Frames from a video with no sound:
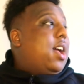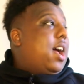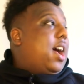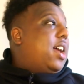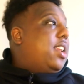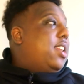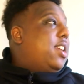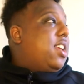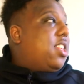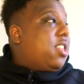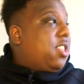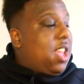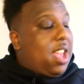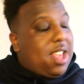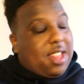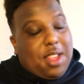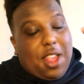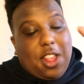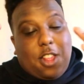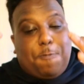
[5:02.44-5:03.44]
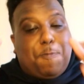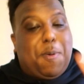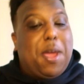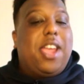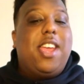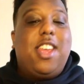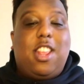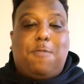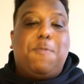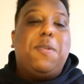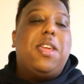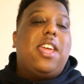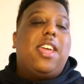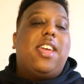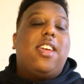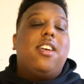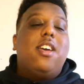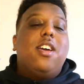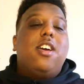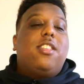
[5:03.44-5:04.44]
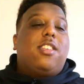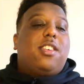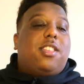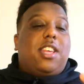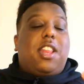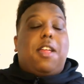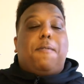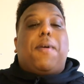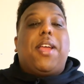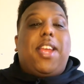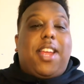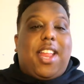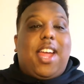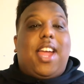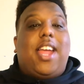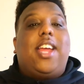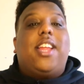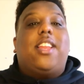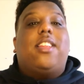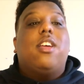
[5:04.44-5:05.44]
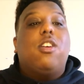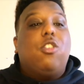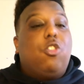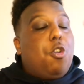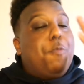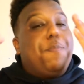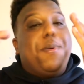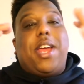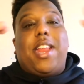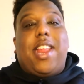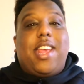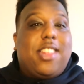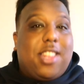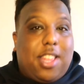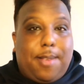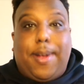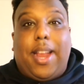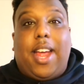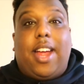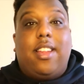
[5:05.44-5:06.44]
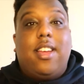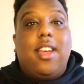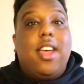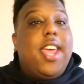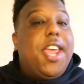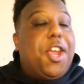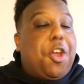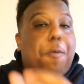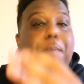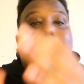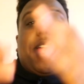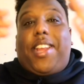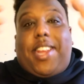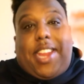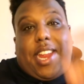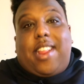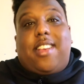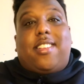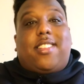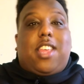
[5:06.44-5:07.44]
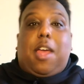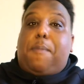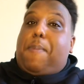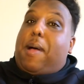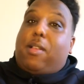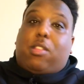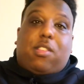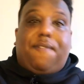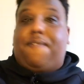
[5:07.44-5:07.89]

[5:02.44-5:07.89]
And it pains me to see that Man United could be an AC Milan. It could be a dynasty about to